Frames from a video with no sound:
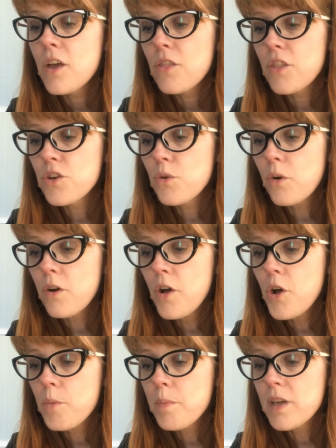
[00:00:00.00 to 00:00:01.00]
The door
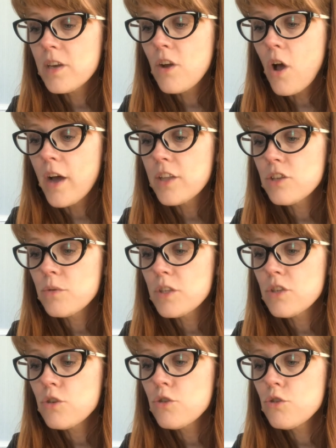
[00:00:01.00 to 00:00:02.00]
opened onto a
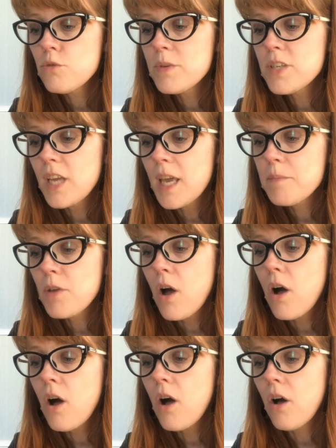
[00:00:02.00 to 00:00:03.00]
tube-shaped
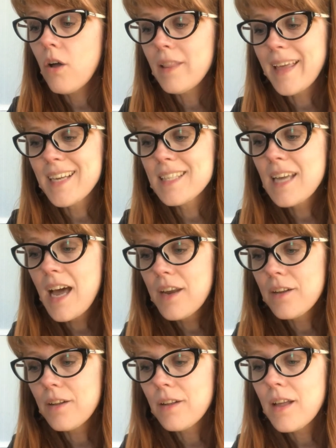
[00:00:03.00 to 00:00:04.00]
hall like a
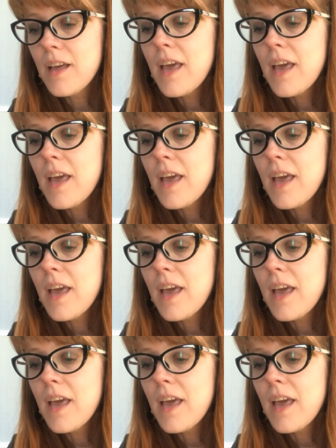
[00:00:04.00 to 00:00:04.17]
tunnel,